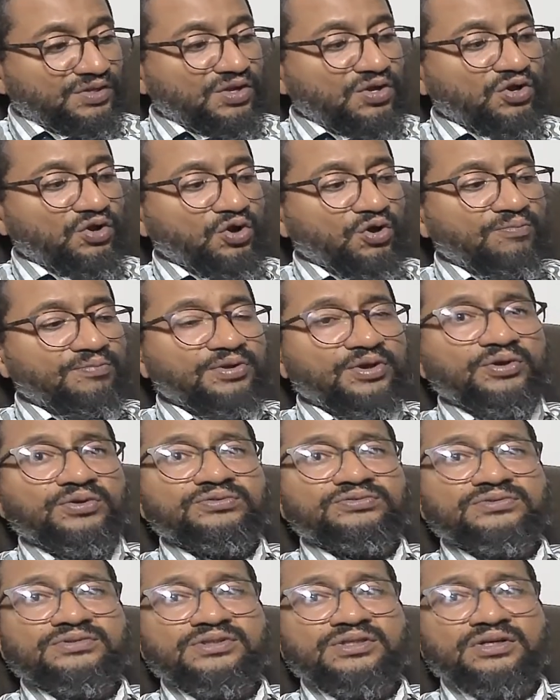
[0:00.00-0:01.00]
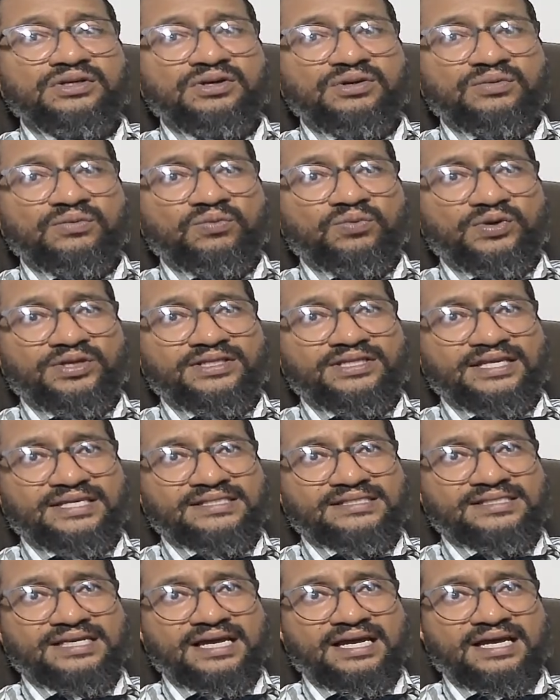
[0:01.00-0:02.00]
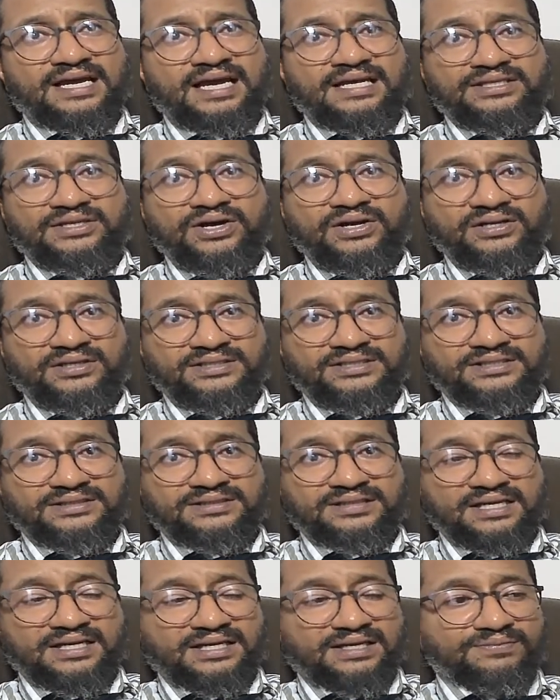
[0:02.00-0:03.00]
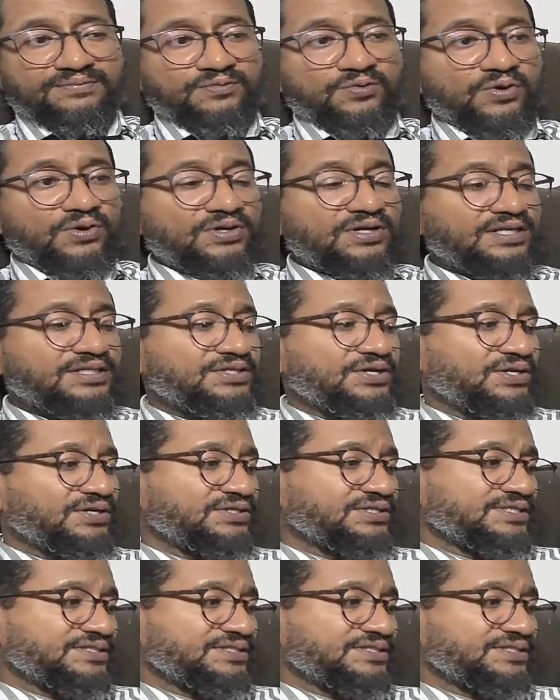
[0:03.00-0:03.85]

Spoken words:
commune with this ideology, the woke ideology.